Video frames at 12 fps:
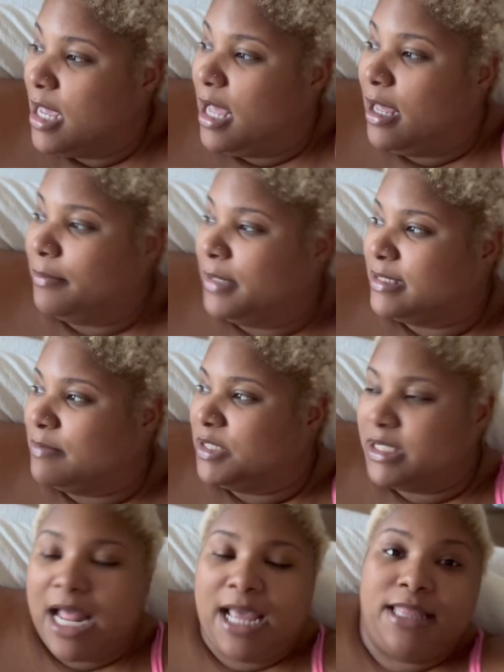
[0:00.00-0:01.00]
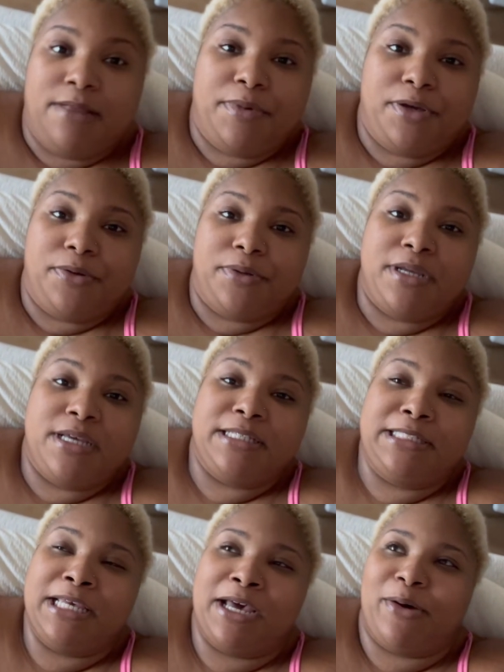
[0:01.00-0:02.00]
because I'm just not in the mood.
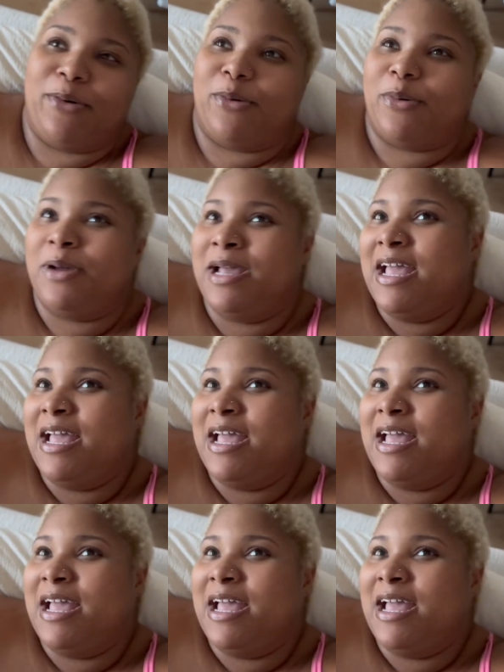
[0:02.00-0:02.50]
So